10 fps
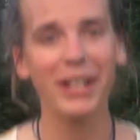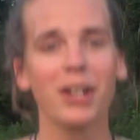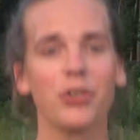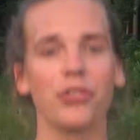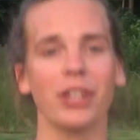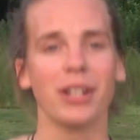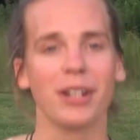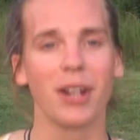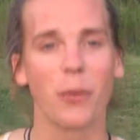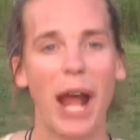energy
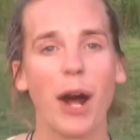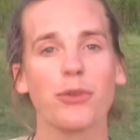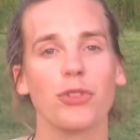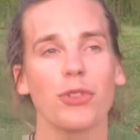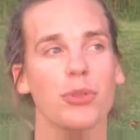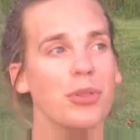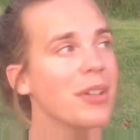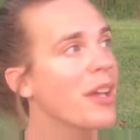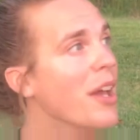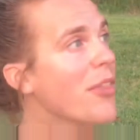around you
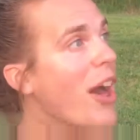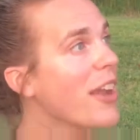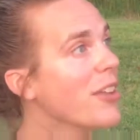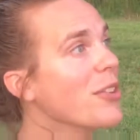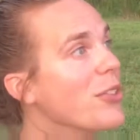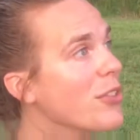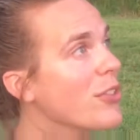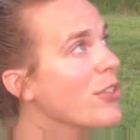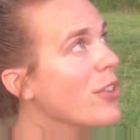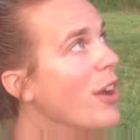that
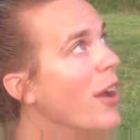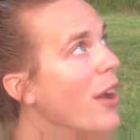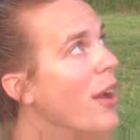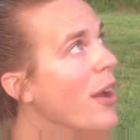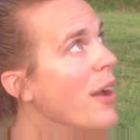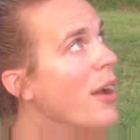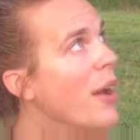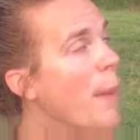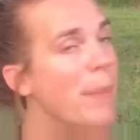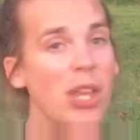is
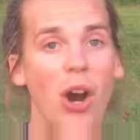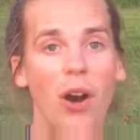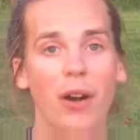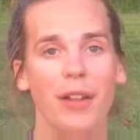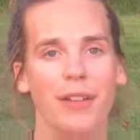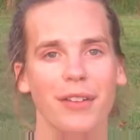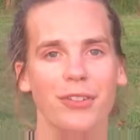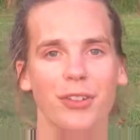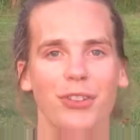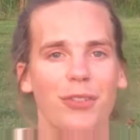beyond
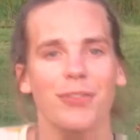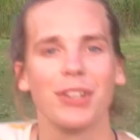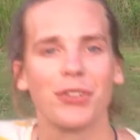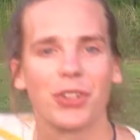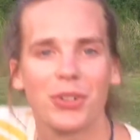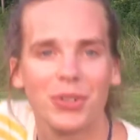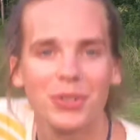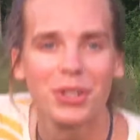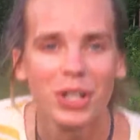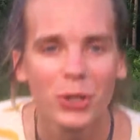just the physical.
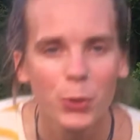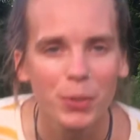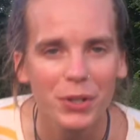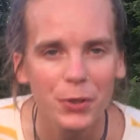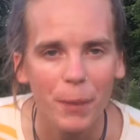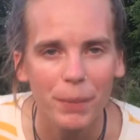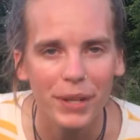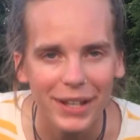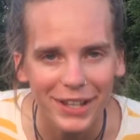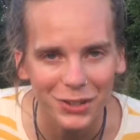You build up
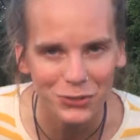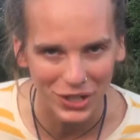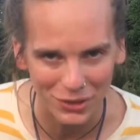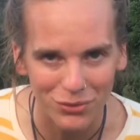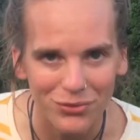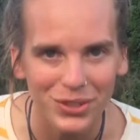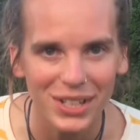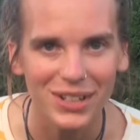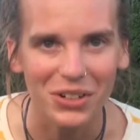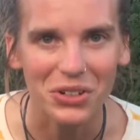an energetic
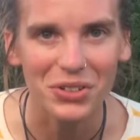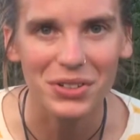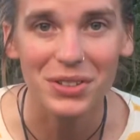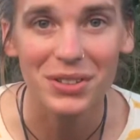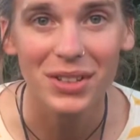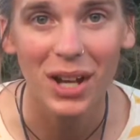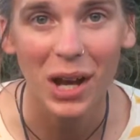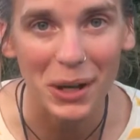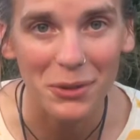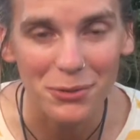field
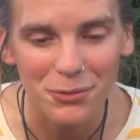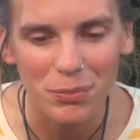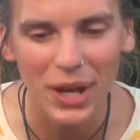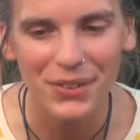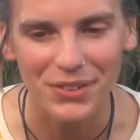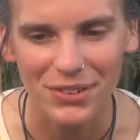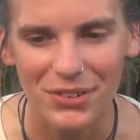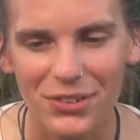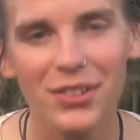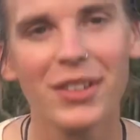of
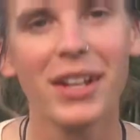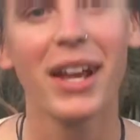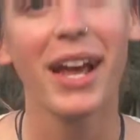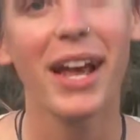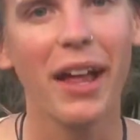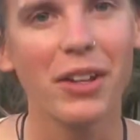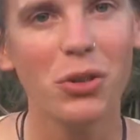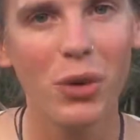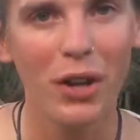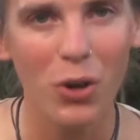presence and
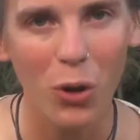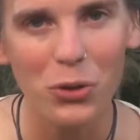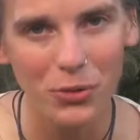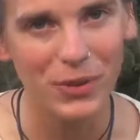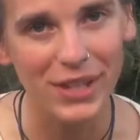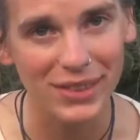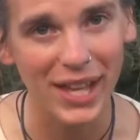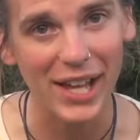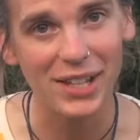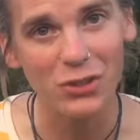you can cultivate
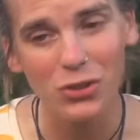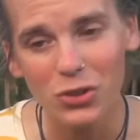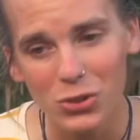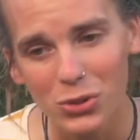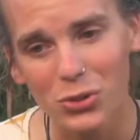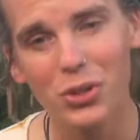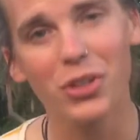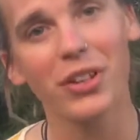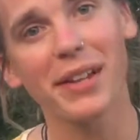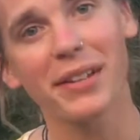that into your
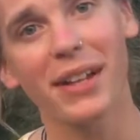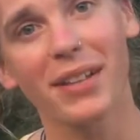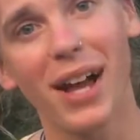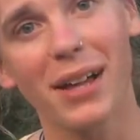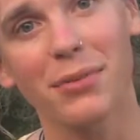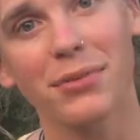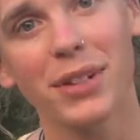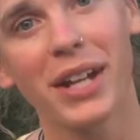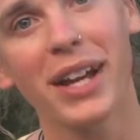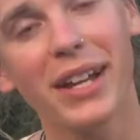day-to-day -day life.
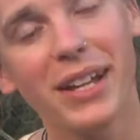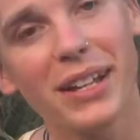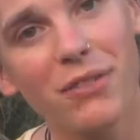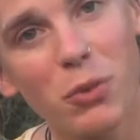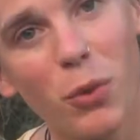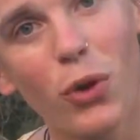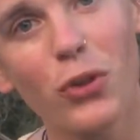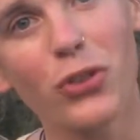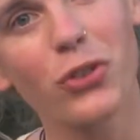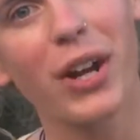It can give you more
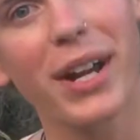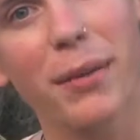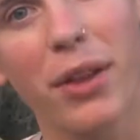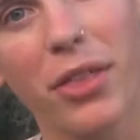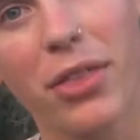strength.